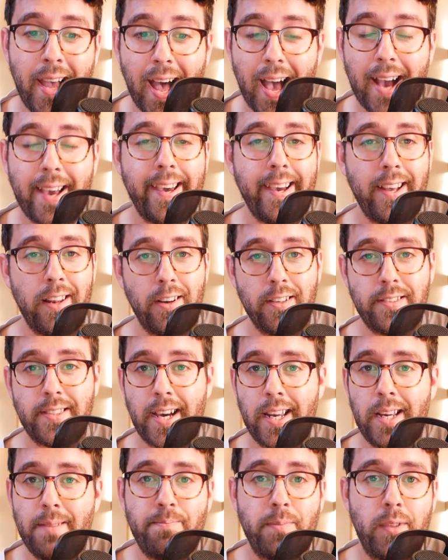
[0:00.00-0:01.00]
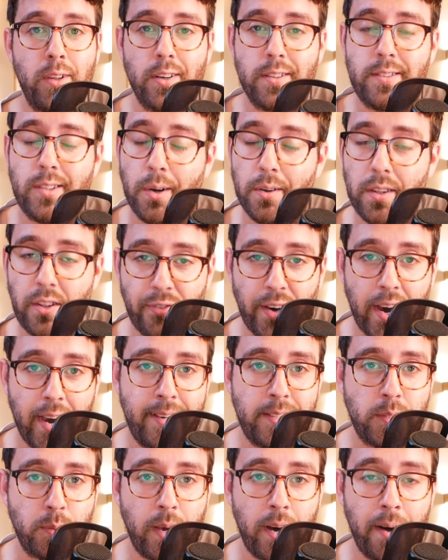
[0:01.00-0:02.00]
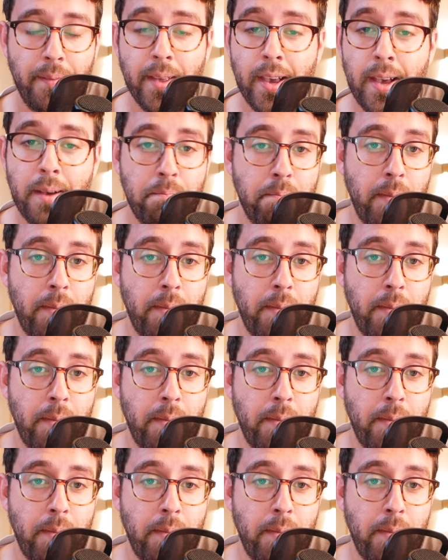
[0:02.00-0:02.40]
Ake alongside him looked totally fine as well.